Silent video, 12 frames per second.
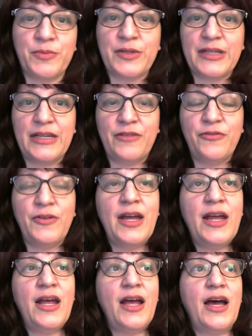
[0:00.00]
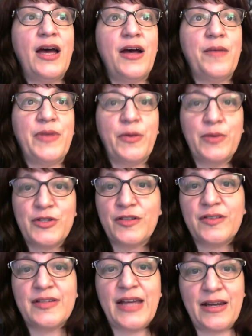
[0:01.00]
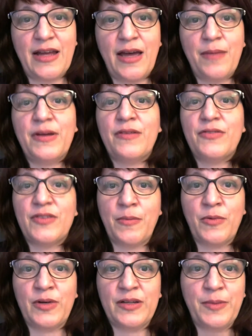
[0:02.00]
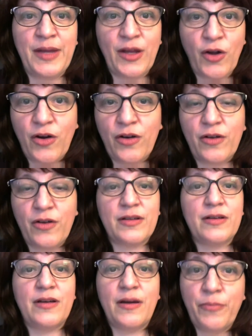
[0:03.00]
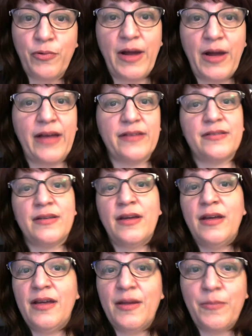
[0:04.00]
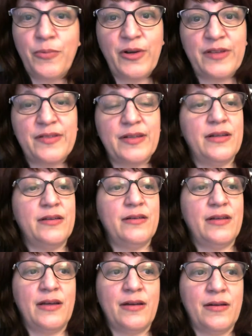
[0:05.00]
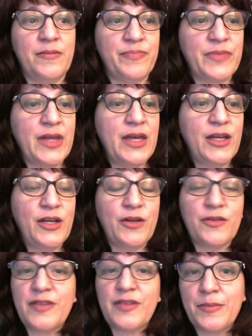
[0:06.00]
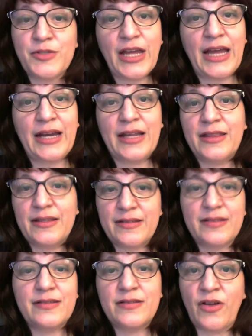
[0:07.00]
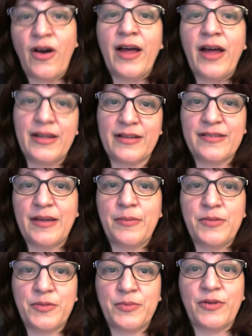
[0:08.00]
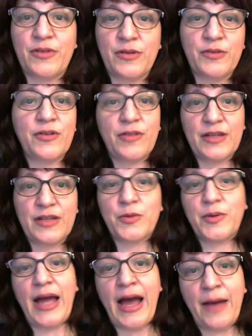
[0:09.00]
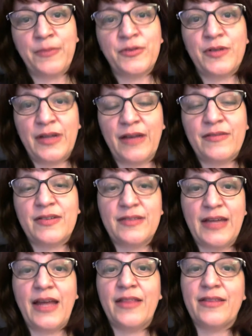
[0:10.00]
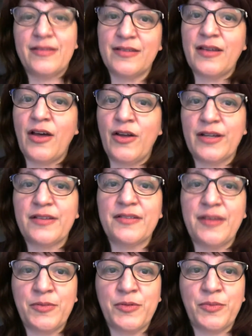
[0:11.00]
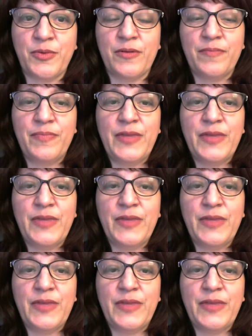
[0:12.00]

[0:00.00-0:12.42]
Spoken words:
believe that we should stand up if someone is being hurt, oppressed, imprisoned, subjugated. This is not acceptable. Those are things where we absolutely have to say this is unacceptable.